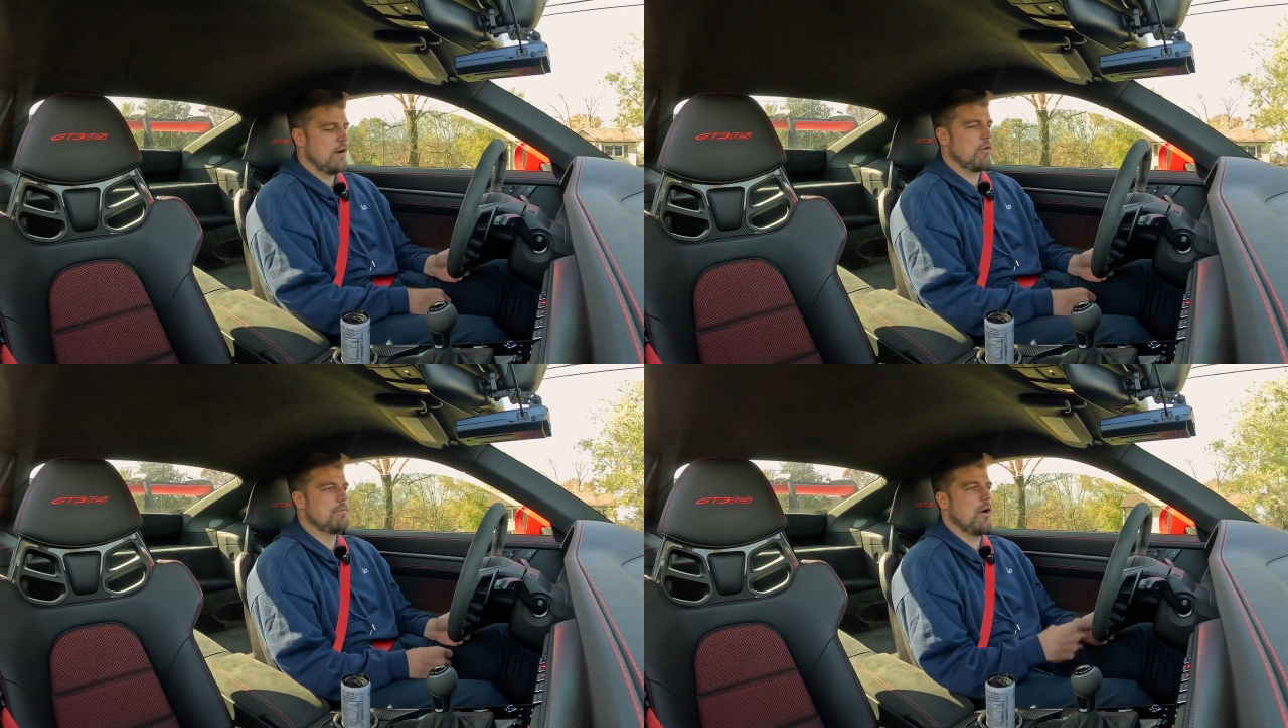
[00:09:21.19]

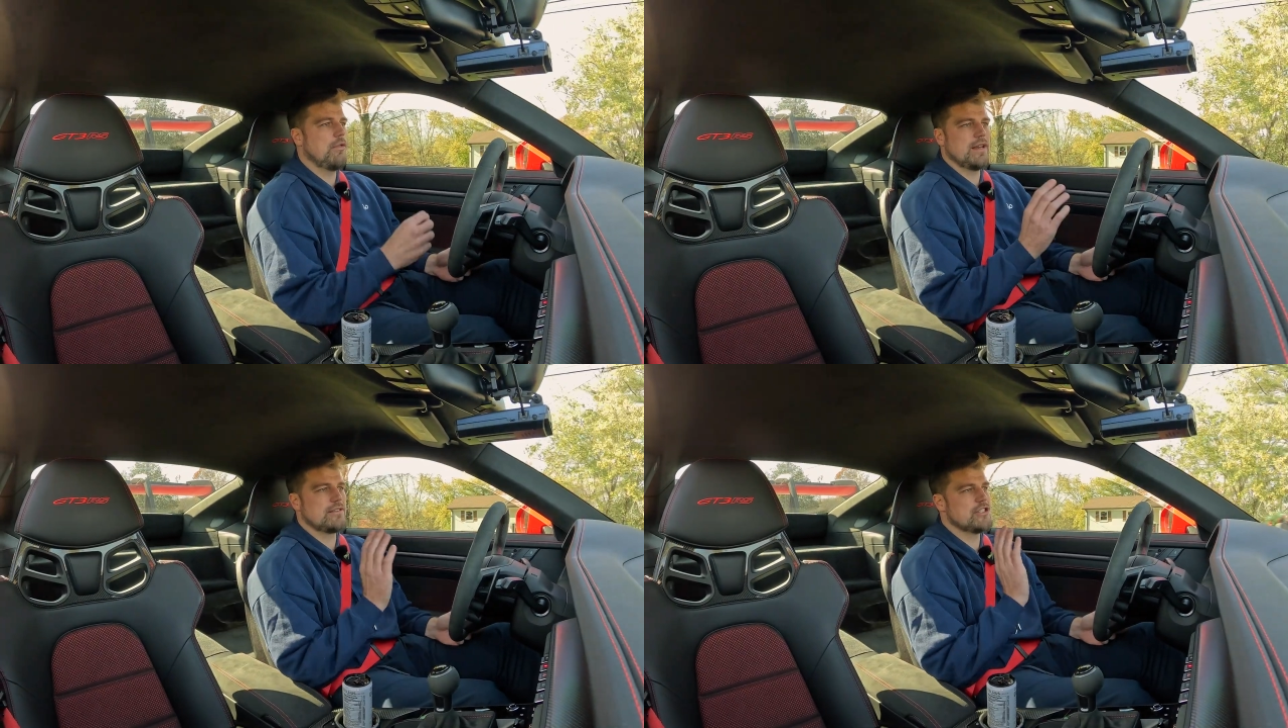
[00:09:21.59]
were
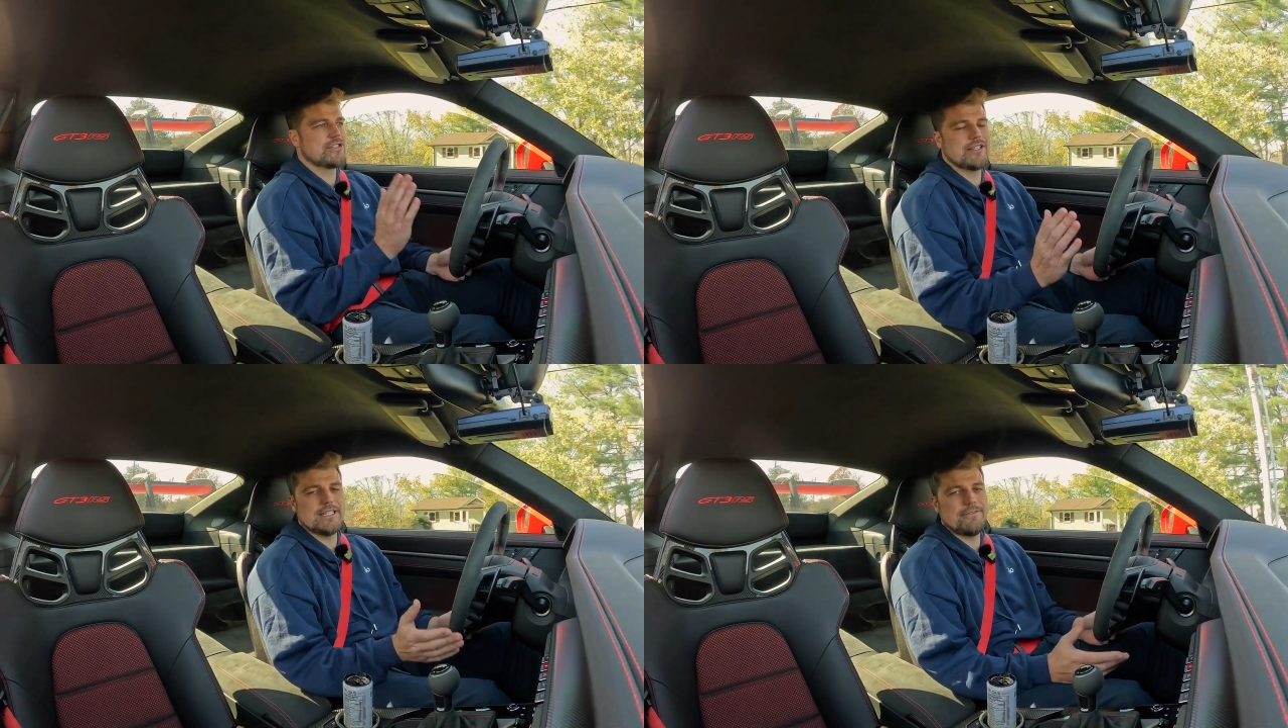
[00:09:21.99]
both at
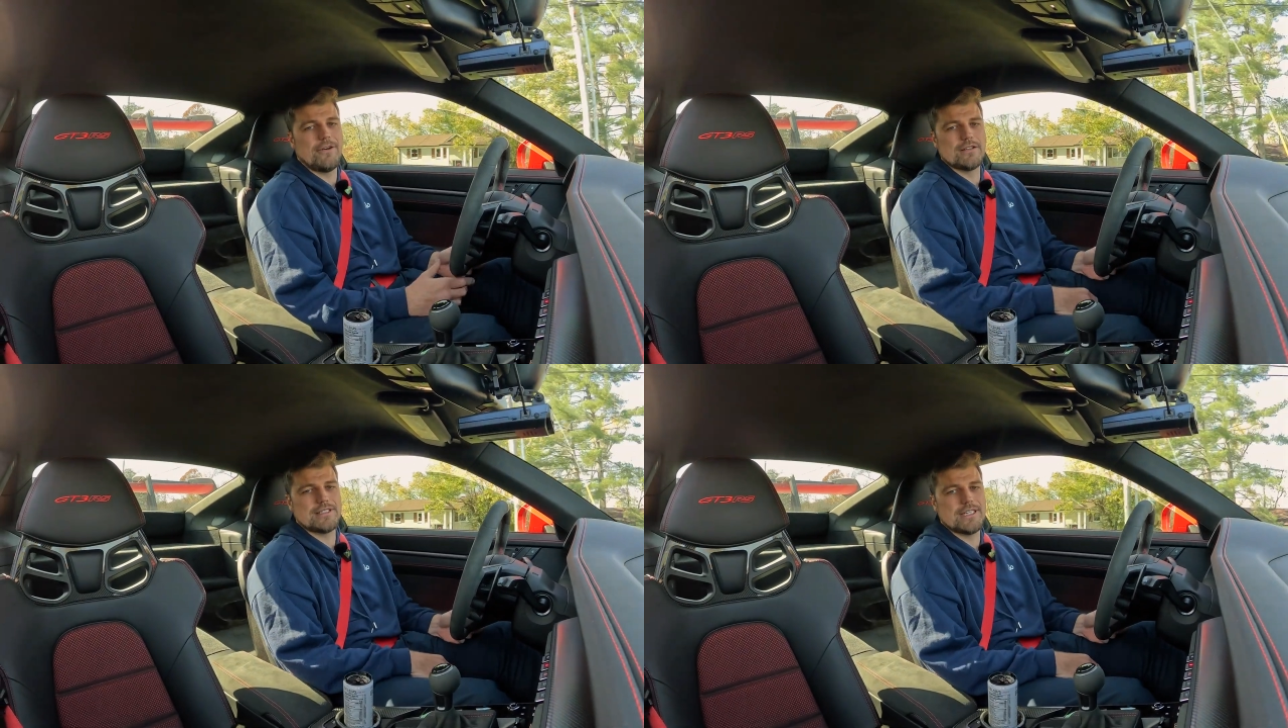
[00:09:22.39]
just the
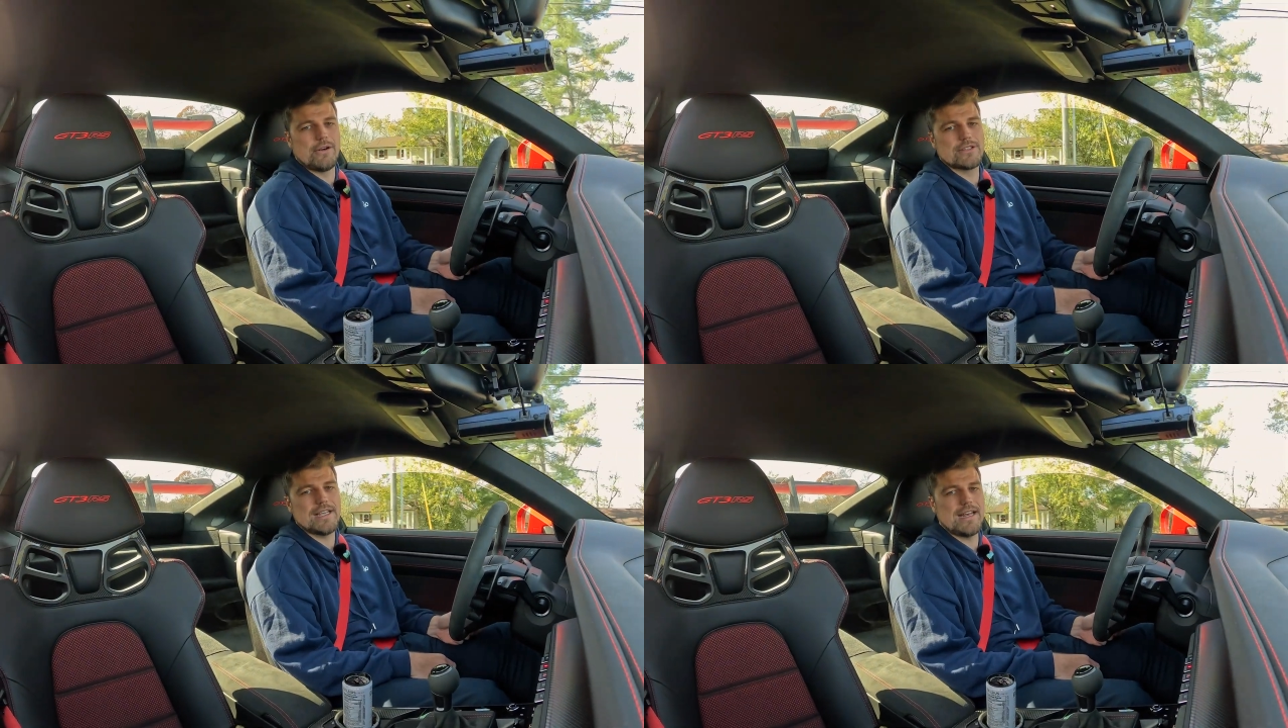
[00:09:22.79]
default
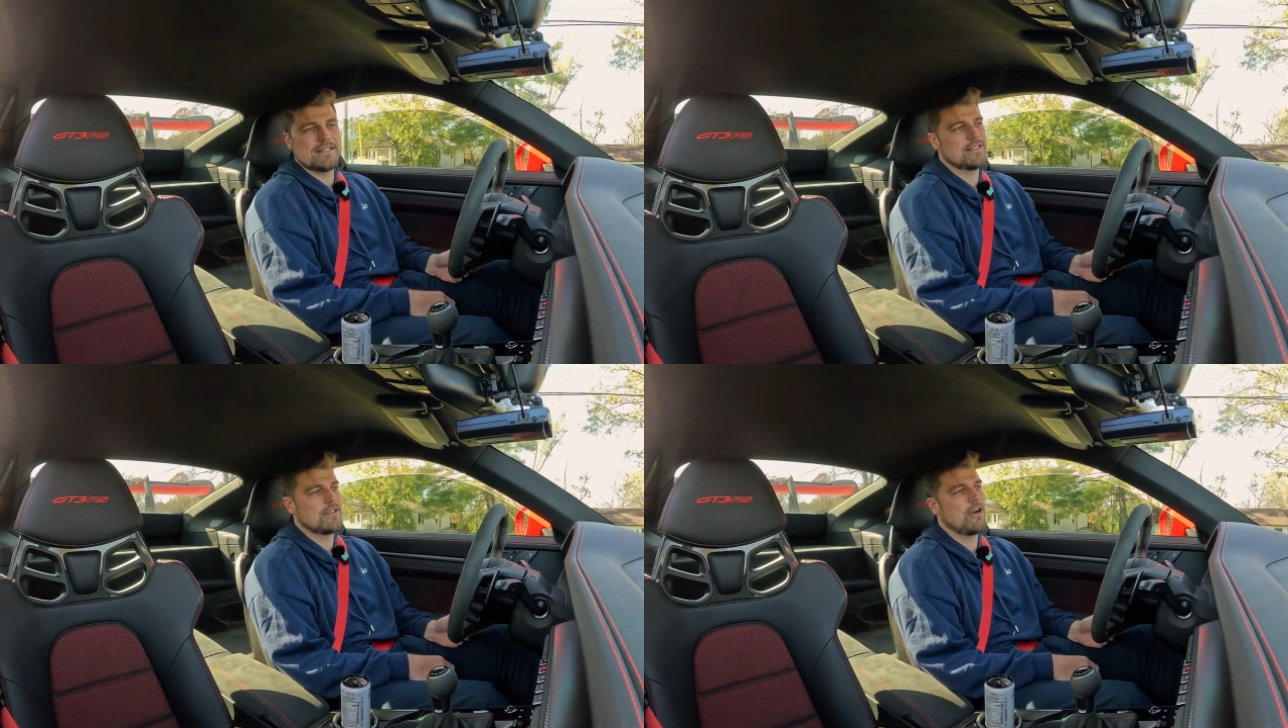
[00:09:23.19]
0
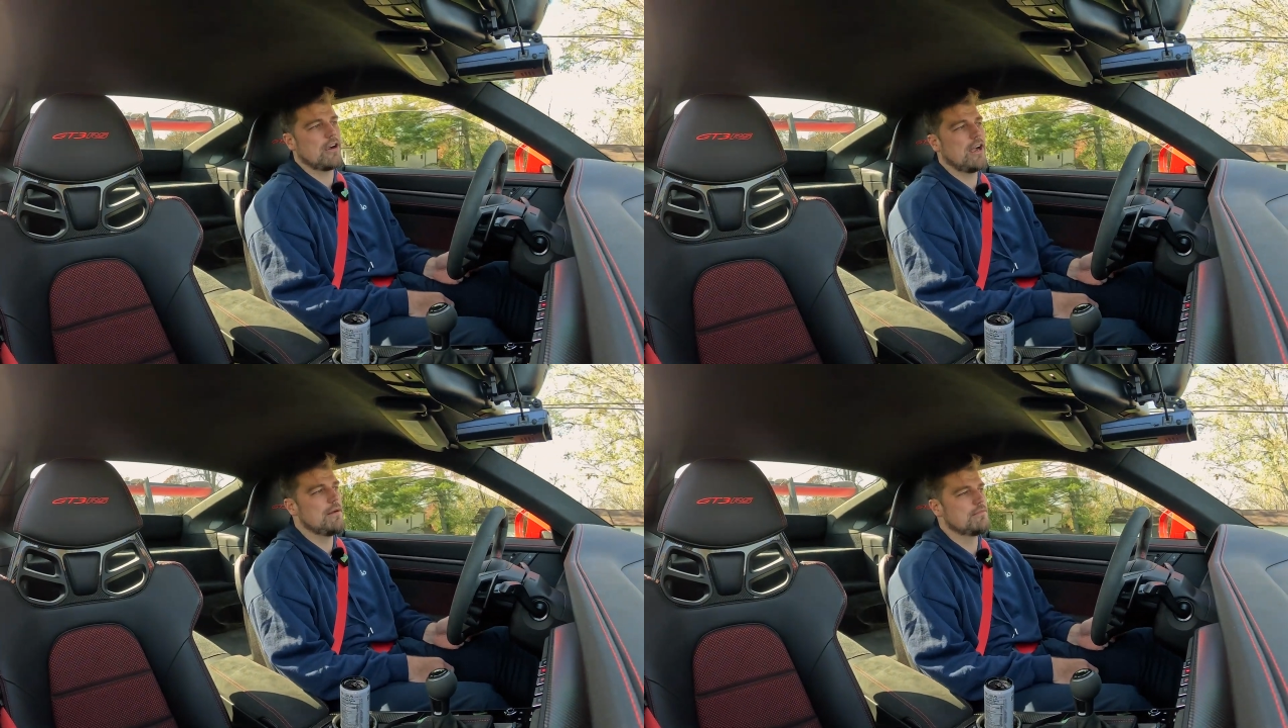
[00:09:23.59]
settings that the
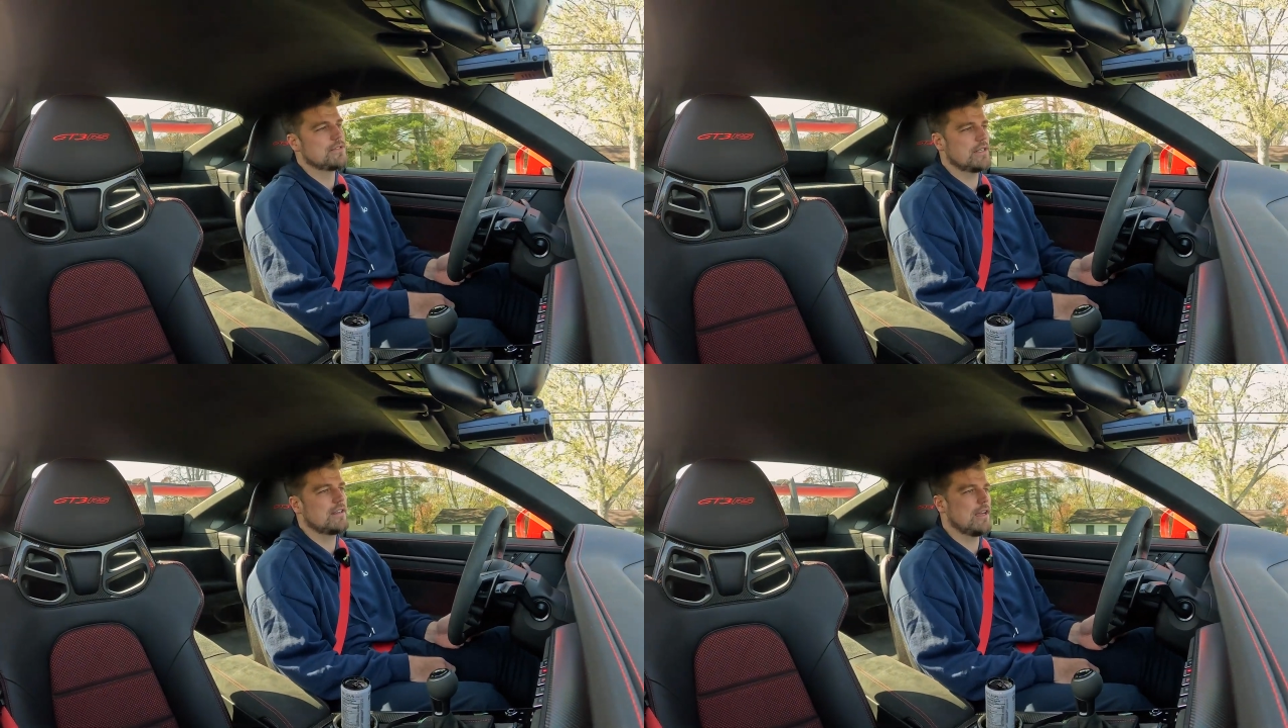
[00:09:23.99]
car
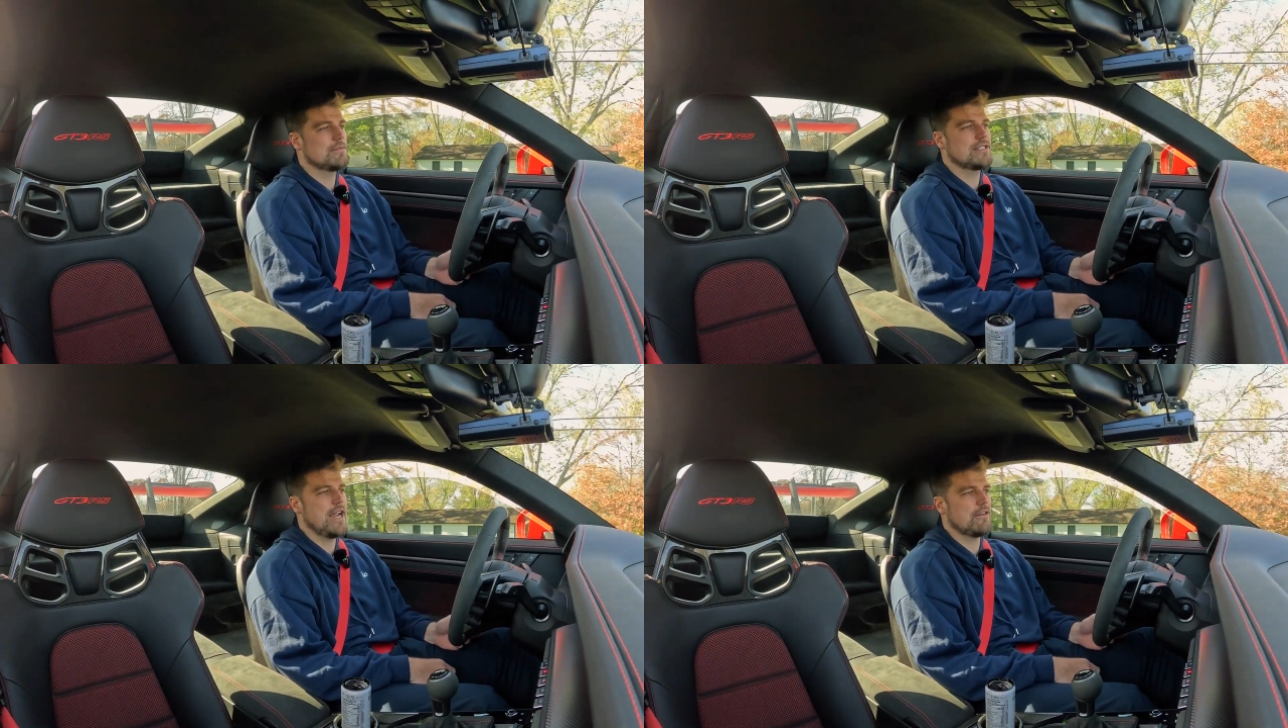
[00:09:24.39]
comes
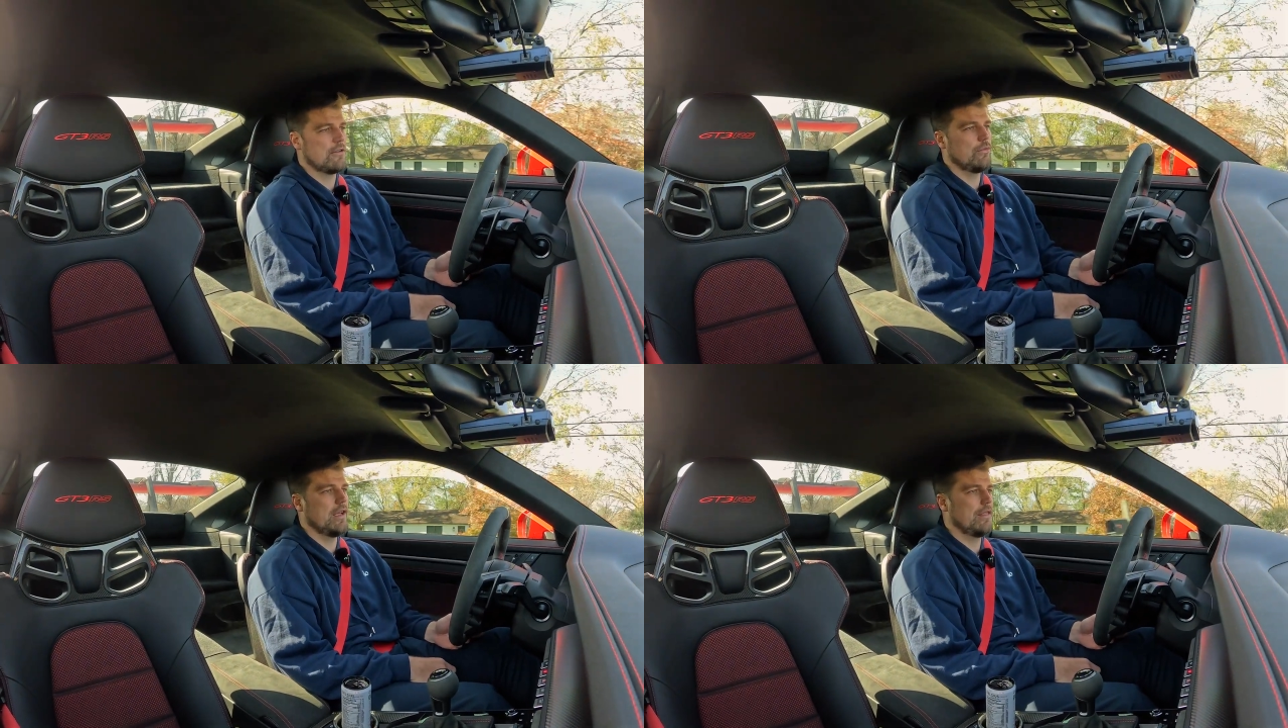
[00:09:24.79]

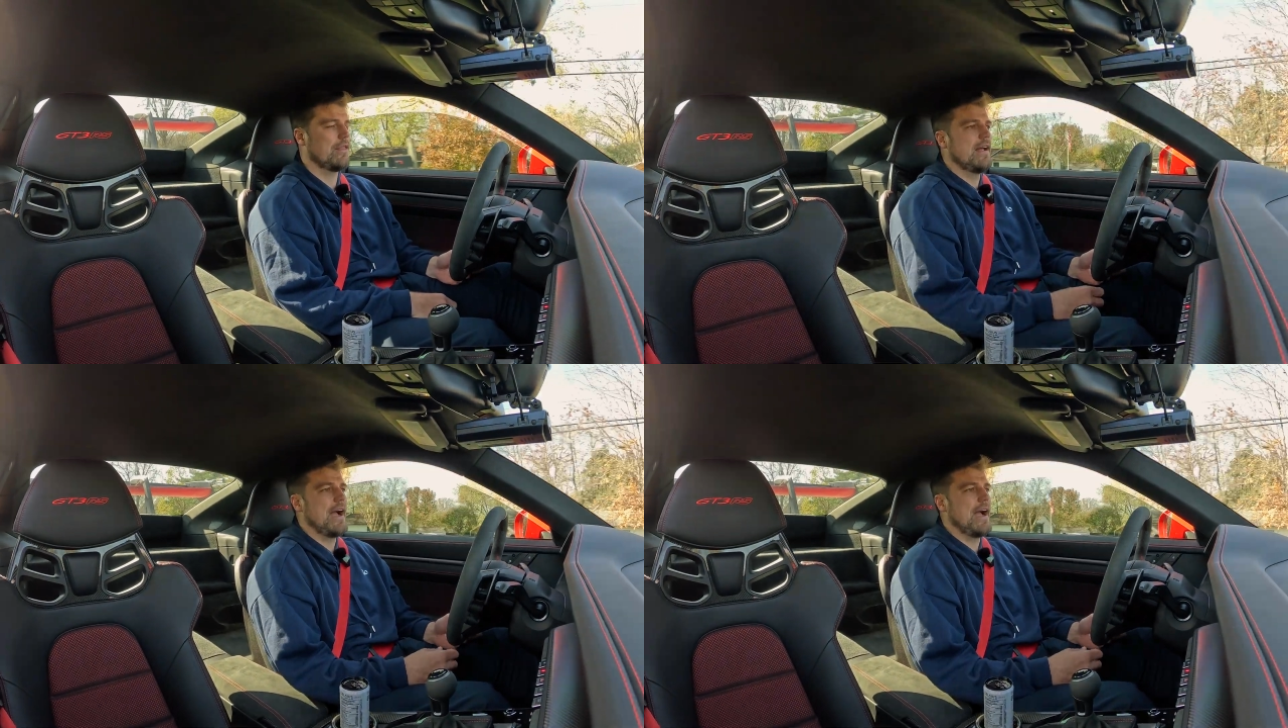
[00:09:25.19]
standard with.